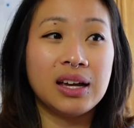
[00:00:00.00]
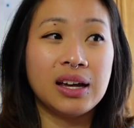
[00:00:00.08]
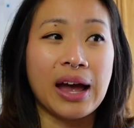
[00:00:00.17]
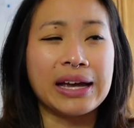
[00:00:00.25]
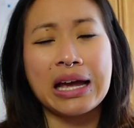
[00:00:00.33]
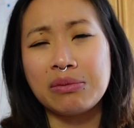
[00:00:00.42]

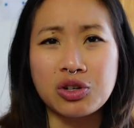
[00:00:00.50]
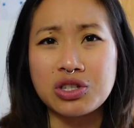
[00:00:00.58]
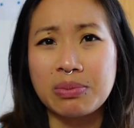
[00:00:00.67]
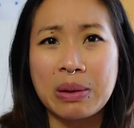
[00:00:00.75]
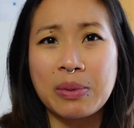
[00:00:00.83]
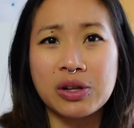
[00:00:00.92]
I kept using
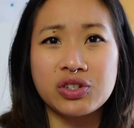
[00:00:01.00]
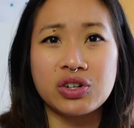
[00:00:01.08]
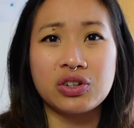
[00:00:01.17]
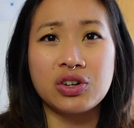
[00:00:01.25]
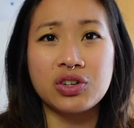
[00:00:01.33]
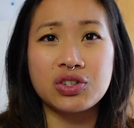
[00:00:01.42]
my bullet
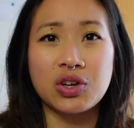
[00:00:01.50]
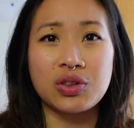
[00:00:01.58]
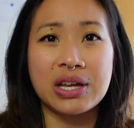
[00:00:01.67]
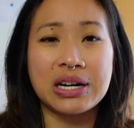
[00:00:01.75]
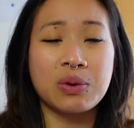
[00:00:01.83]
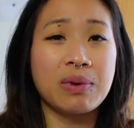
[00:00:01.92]
journal, so
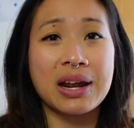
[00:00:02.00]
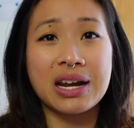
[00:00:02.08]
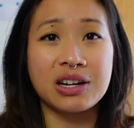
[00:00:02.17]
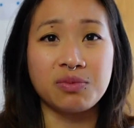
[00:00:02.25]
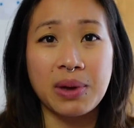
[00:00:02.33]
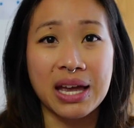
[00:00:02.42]
then I ran
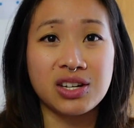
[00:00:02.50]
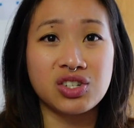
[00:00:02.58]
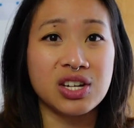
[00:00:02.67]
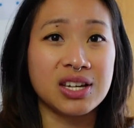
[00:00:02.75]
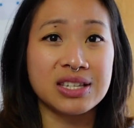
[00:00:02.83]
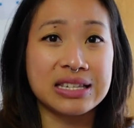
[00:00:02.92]
out of
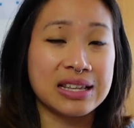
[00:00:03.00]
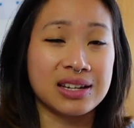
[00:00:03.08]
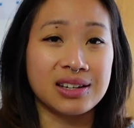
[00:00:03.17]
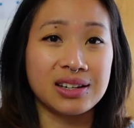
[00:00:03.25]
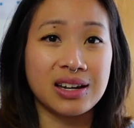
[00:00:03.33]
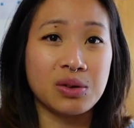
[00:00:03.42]
pages
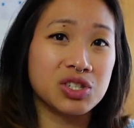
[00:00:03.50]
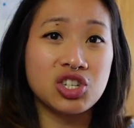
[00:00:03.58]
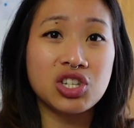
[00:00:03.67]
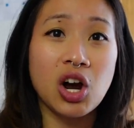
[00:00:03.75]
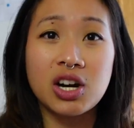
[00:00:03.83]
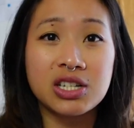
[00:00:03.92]
and it was
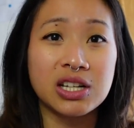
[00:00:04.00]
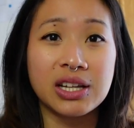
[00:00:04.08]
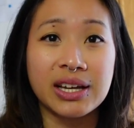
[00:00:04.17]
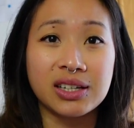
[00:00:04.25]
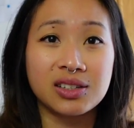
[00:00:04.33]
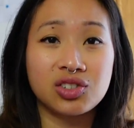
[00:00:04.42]
just hard to
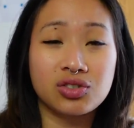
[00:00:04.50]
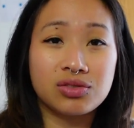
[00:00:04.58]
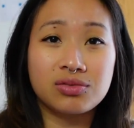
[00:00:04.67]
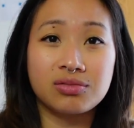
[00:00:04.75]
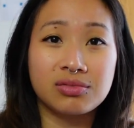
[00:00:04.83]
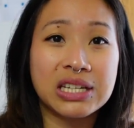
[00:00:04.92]
like
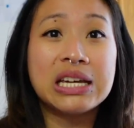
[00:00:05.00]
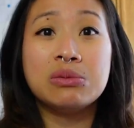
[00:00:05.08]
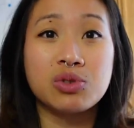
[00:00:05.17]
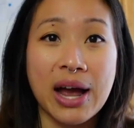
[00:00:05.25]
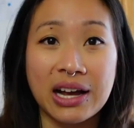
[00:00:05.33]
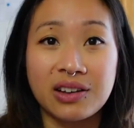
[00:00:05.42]
keep
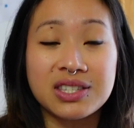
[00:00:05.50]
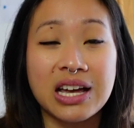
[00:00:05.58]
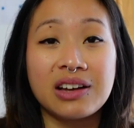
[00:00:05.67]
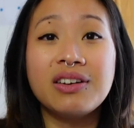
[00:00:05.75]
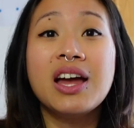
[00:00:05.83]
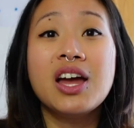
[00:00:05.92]
track of
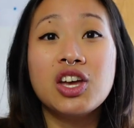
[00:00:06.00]
stuff.